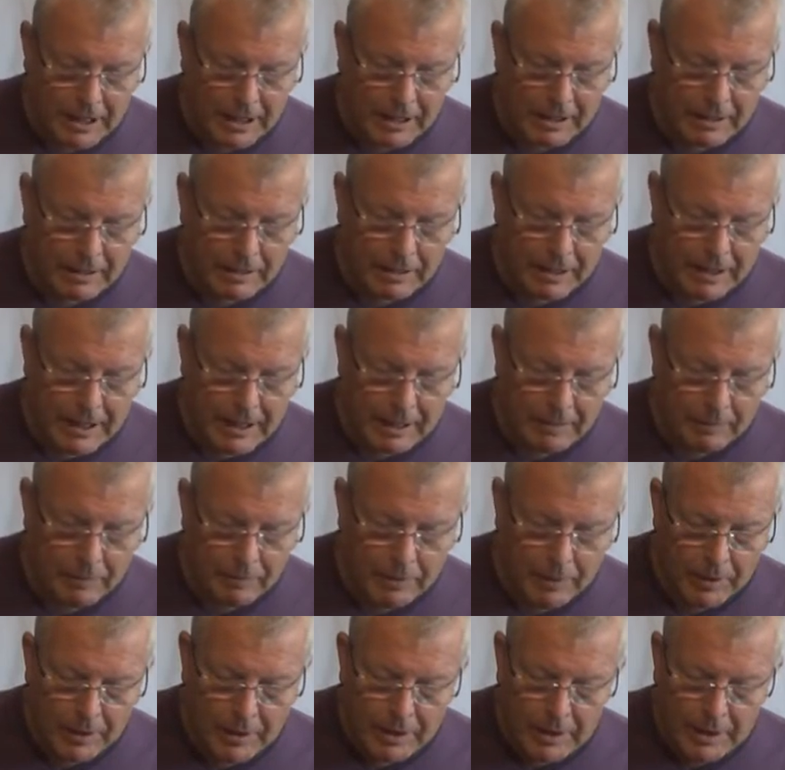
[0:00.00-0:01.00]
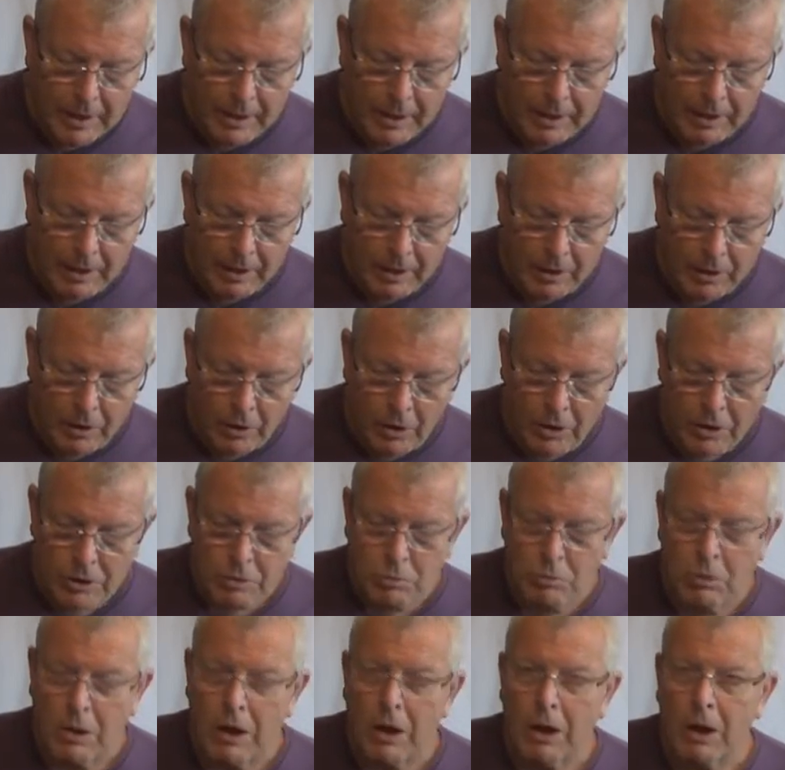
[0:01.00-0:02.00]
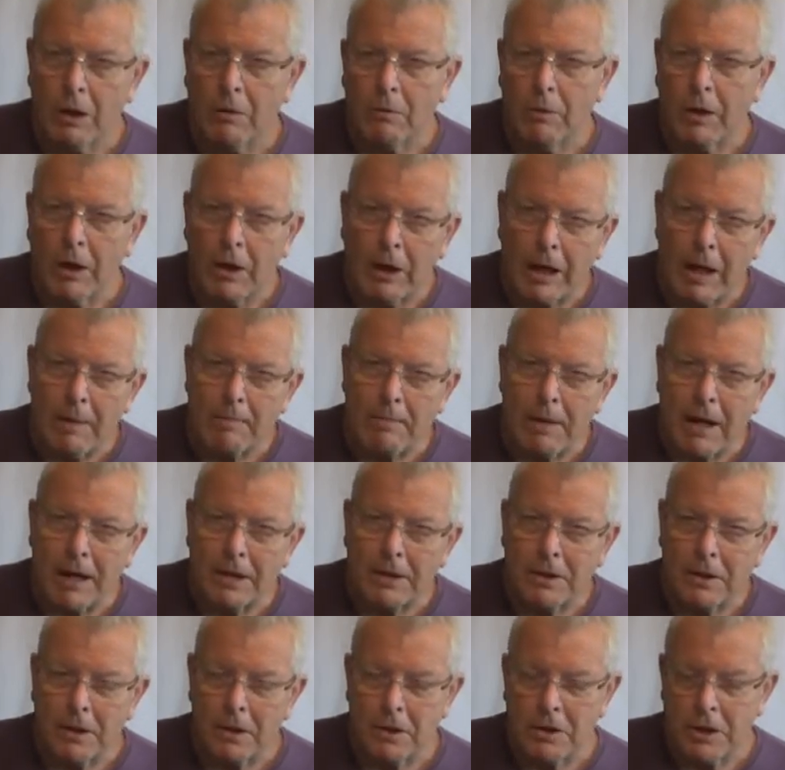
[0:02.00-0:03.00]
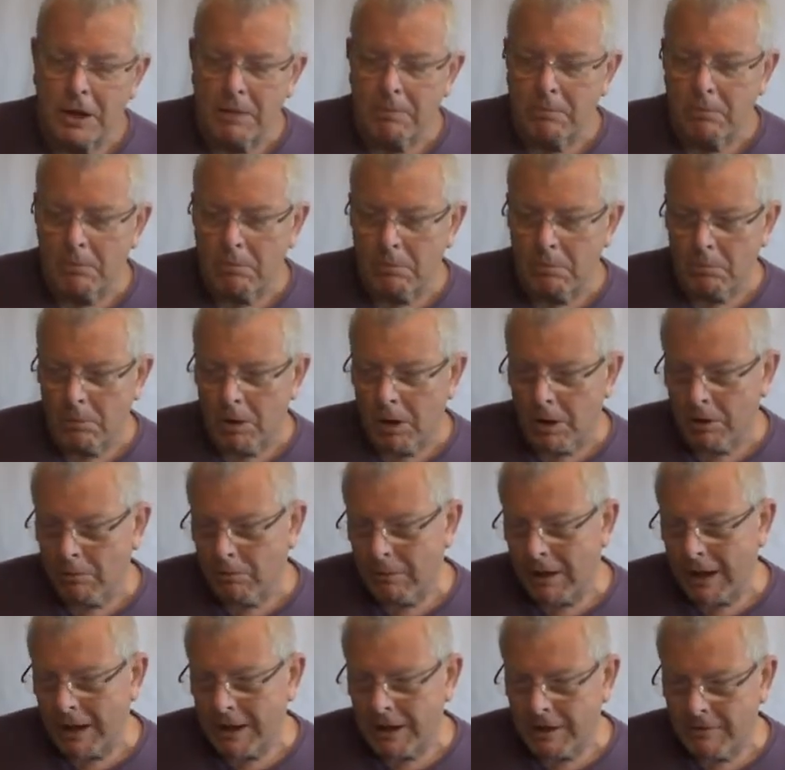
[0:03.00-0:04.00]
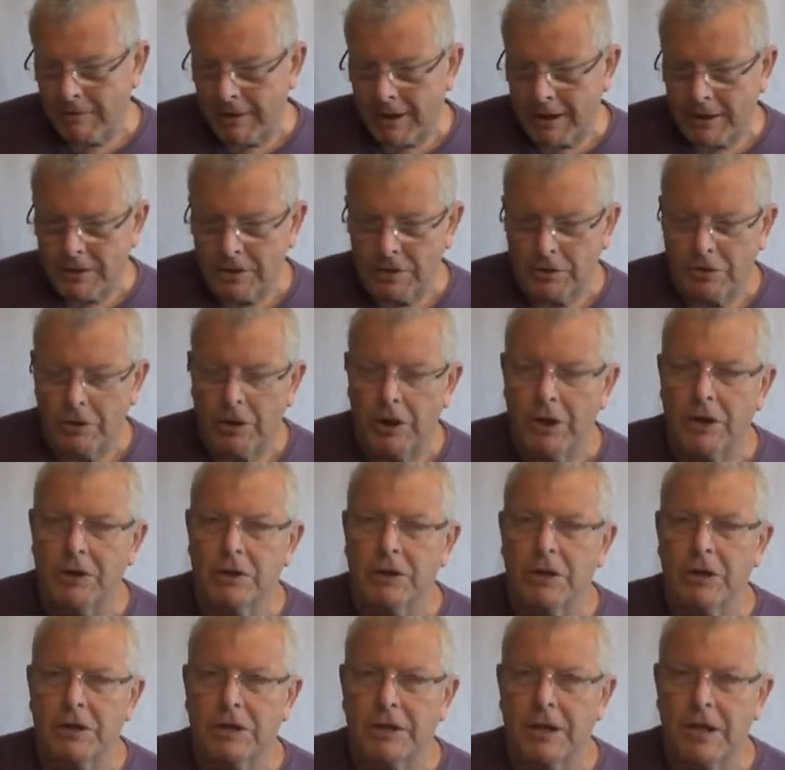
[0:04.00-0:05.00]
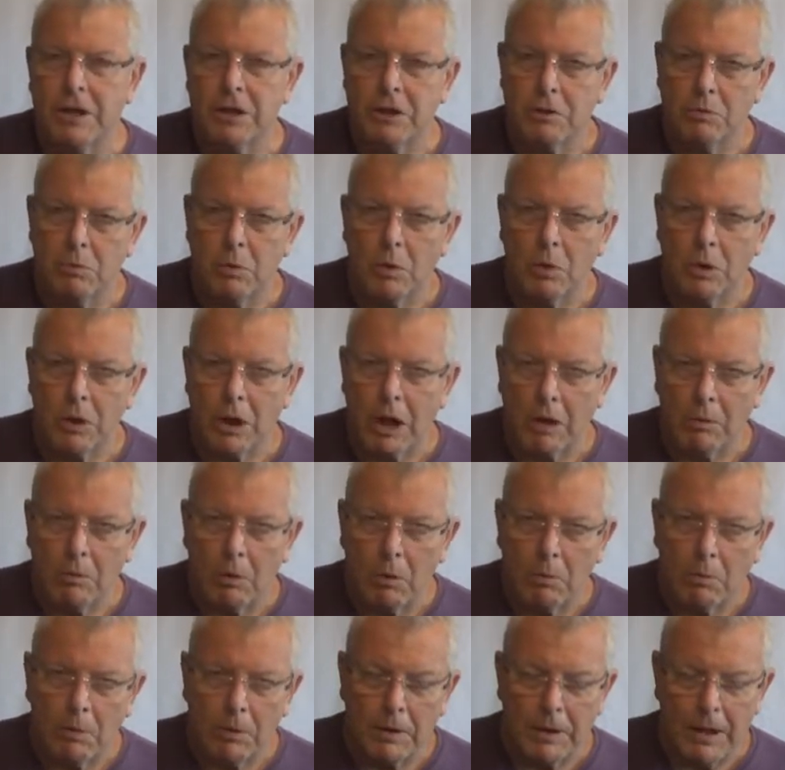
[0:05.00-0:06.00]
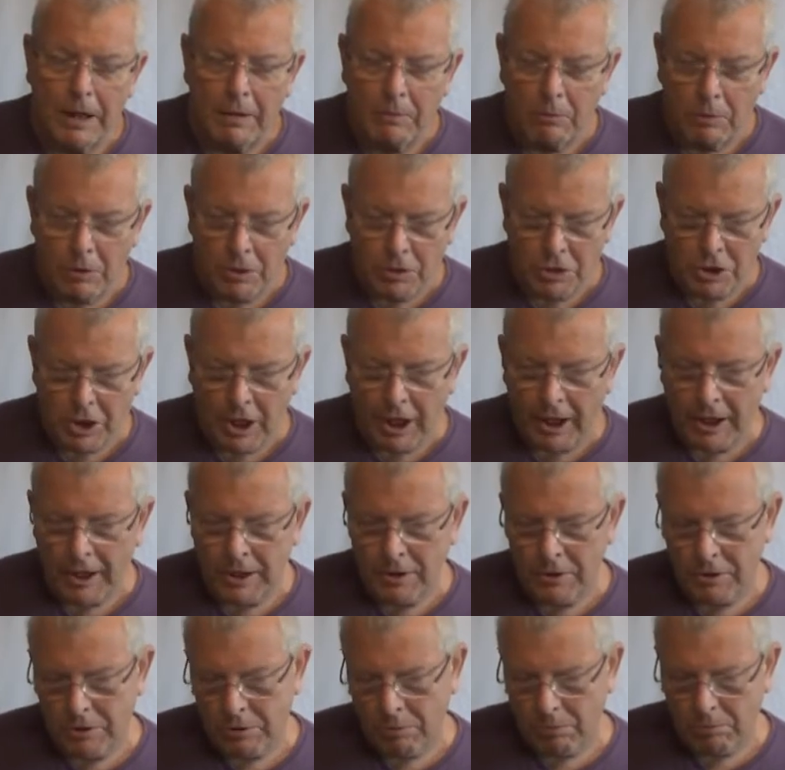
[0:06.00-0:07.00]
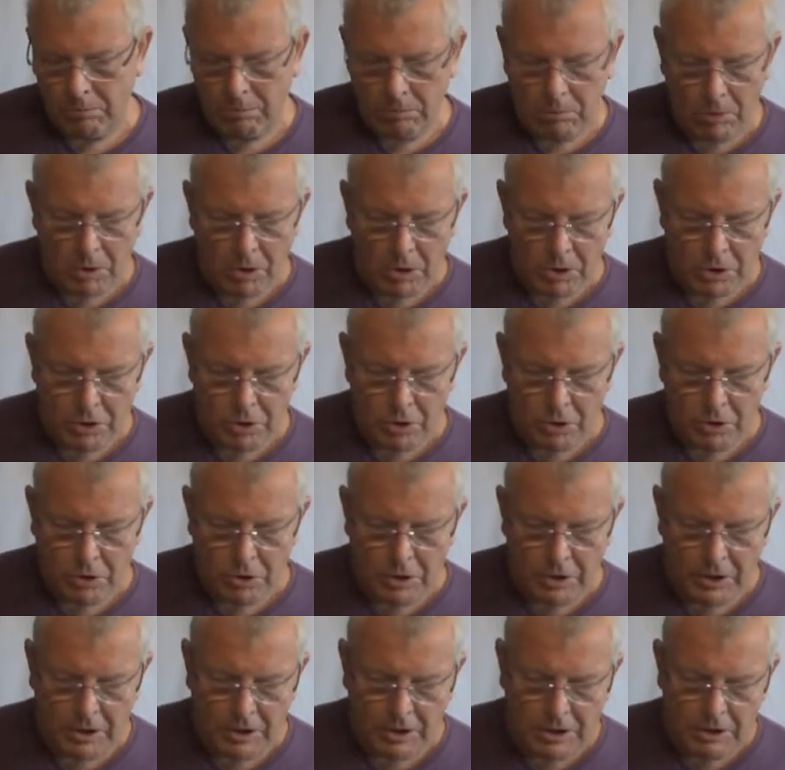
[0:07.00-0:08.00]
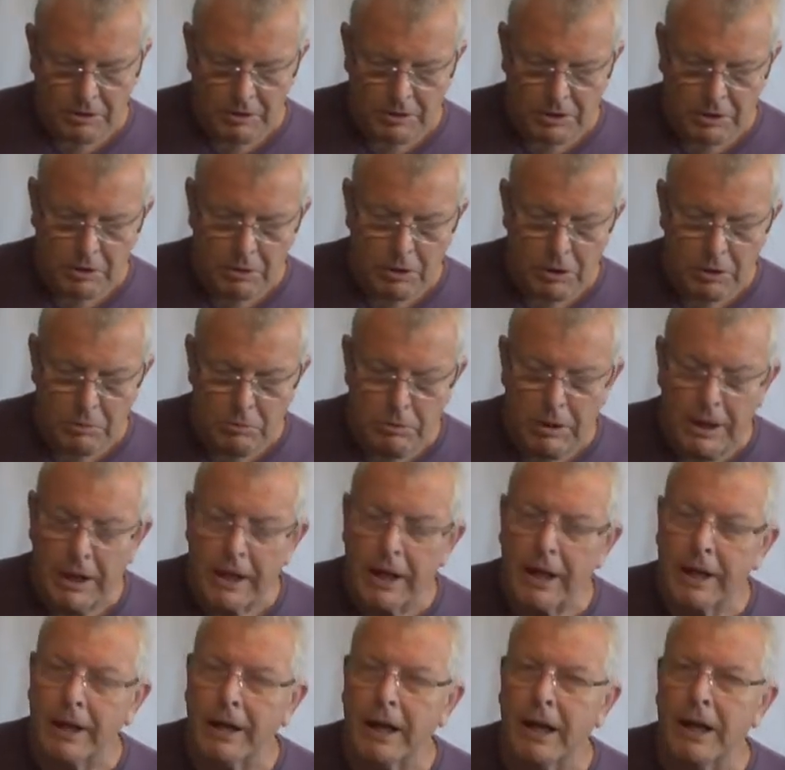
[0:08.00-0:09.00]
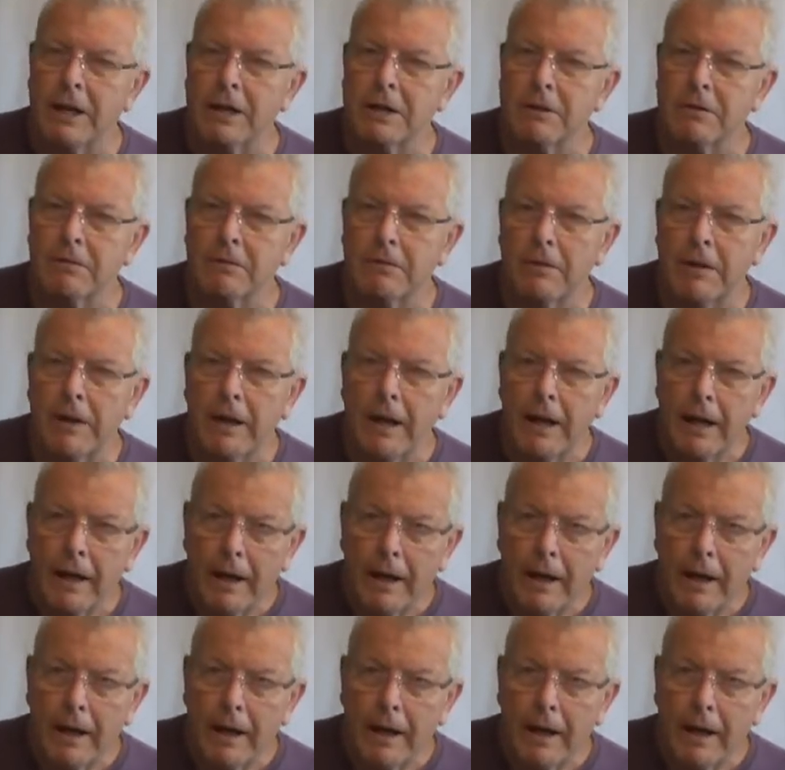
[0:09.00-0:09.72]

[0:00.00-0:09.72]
And of course, when I get back to the gym, my rate of exercise, etc., will go up, and that will change all sorts of things. So it's really a case of